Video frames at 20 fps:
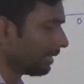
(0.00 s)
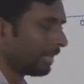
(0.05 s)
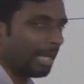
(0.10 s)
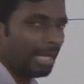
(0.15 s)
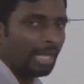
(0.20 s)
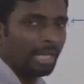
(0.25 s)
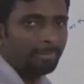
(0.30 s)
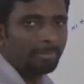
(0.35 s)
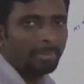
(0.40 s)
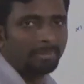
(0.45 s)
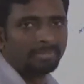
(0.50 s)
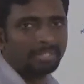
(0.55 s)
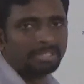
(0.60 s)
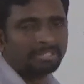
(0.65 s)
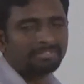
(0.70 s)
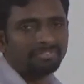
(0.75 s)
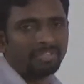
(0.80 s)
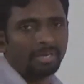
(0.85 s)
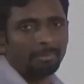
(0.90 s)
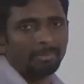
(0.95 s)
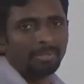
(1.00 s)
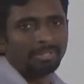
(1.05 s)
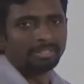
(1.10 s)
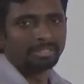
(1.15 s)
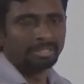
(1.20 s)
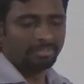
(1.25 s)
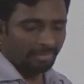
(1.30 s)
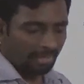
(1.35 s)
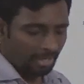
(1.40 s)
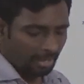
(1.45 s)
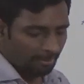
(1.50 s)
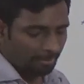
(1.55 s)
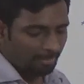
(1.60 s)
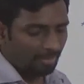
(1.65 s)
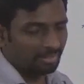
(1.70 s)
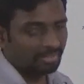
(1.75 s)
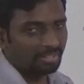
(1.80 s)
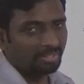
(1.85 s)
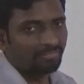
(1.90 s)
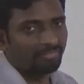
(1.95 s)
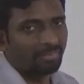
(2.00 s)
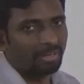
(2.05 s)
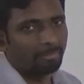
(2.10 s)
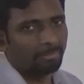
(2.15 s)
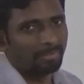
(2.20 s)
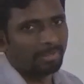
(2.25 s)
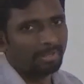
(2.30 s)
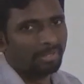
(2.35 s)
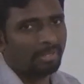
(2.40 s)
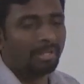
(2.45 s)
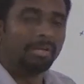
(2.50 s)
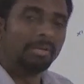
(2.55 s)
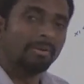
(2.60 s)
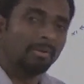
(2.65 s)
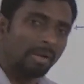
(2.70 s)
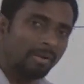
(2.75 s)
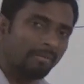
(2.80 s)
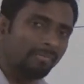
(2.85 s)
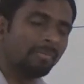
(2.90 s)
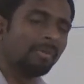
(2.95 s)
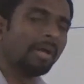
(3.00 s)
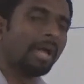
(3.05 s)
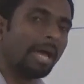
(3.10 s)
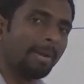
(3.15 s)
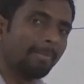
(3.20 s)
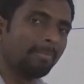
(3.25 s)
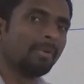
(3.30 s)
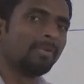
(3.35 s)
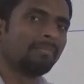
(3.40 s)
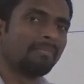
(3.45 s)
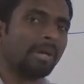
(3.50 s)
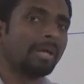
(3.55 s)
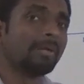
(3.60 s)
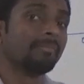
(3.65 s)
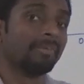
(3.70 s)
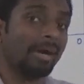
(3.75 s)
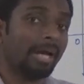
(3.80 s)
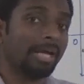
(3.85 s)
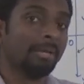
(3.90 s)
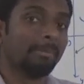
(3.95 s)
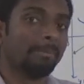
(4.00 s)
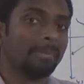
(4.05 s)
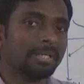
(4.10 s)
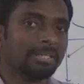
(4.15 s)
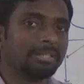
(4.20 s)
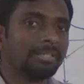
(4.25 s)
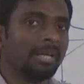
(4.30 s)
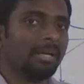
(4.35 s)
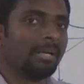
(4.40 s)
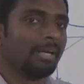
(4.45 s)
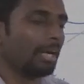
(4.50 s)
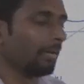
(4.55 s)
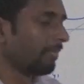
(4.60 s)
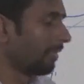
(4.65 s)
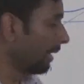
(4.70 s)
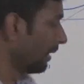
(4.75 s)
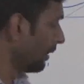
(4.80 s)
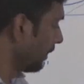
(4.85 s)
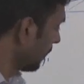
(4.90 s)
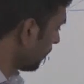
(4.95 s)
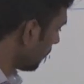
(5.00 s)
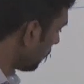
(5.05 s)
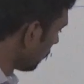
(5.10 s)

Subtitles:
with the help of this formula. It's a very important formula. Now if you have to find y plus delta y,